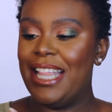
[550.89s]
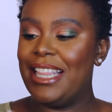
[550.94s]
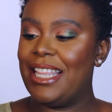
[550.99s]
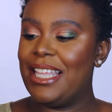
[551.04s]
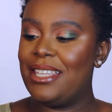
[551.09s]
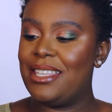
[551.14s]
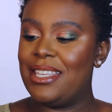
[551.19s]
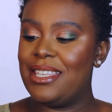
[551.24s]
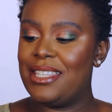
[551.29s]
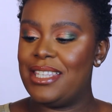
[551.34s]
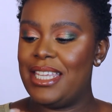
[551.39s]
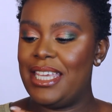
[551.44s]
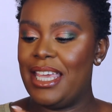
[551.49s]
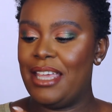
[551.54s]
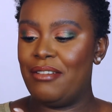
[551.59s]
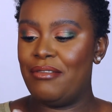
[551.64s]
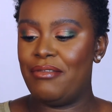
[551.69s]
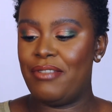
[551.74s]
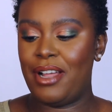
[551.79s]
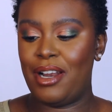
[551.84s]
This is the
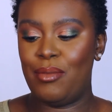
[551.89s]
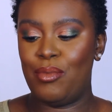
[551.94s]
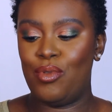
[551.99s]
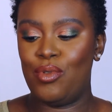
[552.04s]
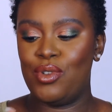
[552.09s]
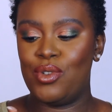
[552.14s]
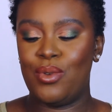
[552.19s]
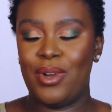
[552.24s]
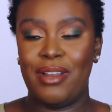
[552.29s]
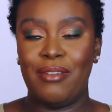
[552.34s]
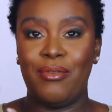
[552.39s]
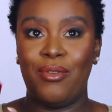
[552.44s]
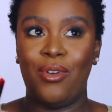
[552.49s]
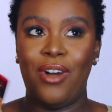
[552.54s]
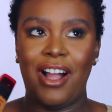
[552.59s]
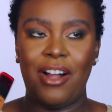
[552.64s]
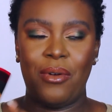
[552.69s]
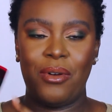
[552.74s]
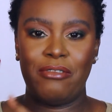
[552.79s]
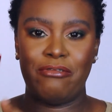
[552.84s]
Infallible
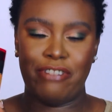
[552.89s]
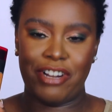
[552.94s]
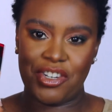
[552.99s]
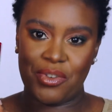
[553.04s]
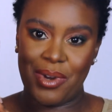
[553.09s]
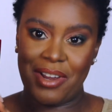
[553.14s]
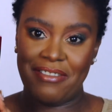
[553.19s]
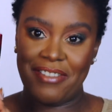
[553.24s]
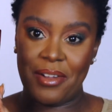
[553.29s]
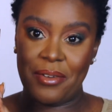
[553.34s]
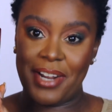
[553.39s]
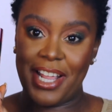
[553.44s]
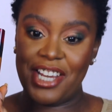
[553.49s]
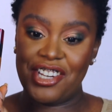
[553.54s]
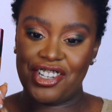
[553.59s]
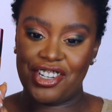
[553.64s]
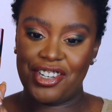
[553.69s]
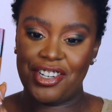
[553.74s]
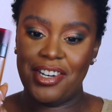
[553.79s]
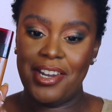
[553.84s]
24-hour Fresh Wear
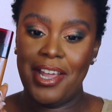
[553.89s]
foundation.